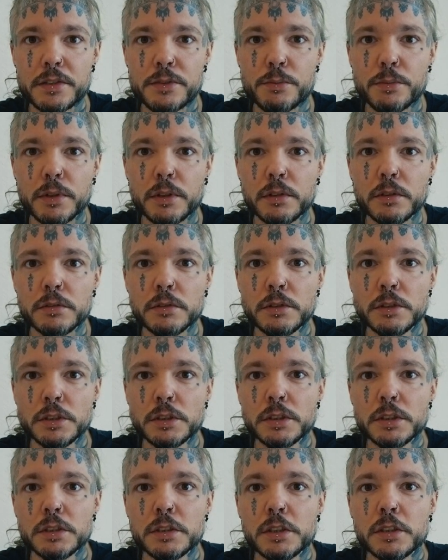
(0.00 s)
as well.
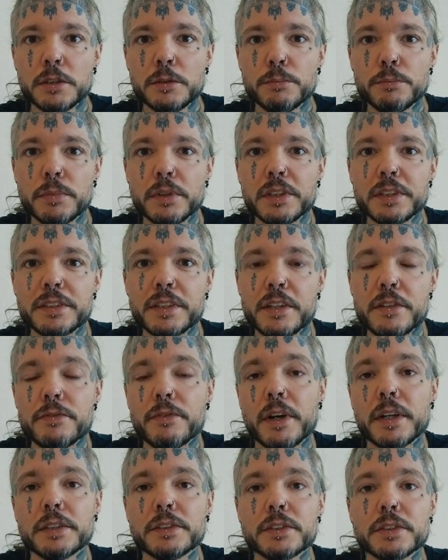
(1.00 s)
But
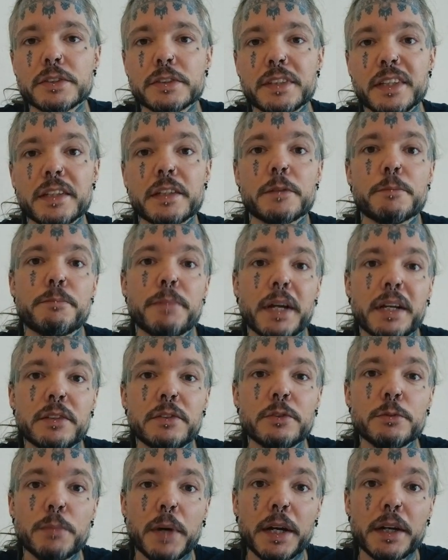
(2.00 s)
if I just take it back
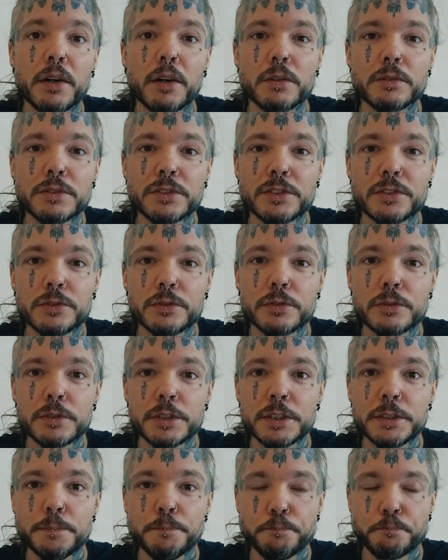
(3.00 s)
to my own
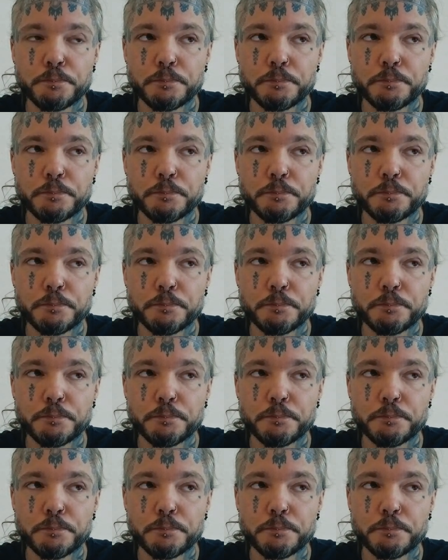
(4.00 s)
story,